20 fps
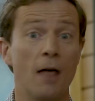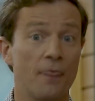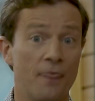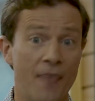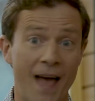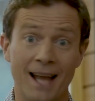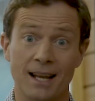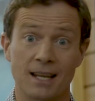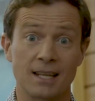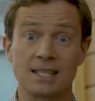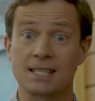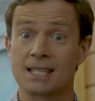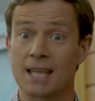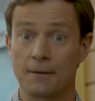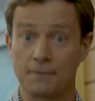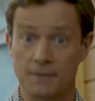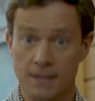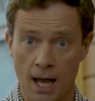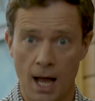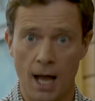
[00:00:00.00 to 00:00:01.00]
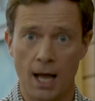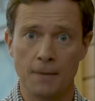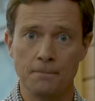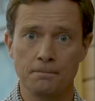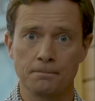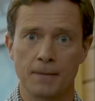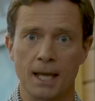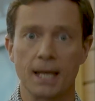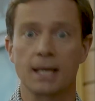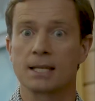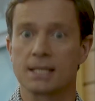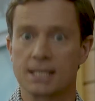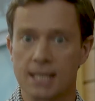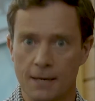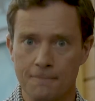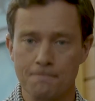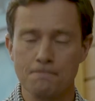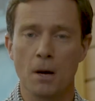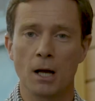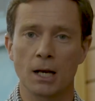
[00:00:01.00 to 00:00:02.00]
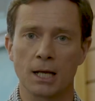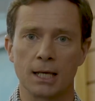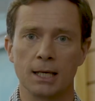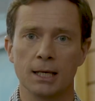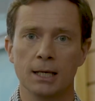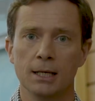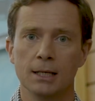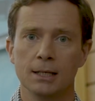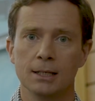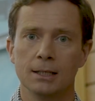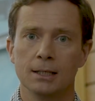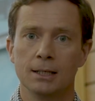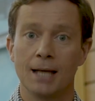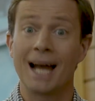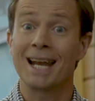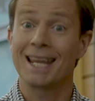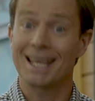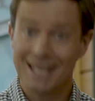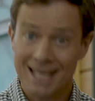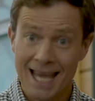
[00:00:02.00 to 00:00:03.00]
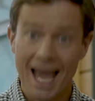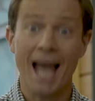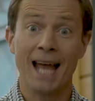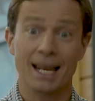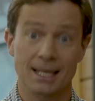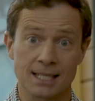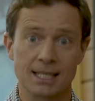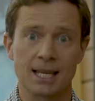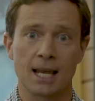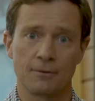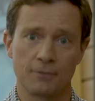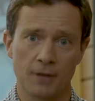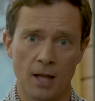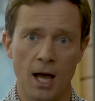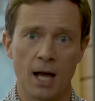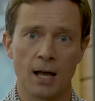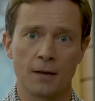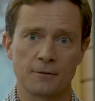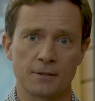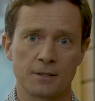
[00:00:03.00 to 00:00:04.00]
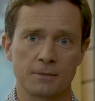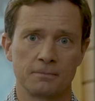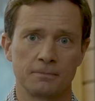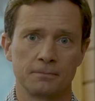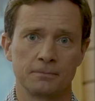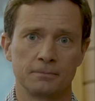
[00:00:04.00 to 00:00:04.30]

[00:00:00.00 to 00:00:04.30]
And that can save time, it can save money, and it can save lives.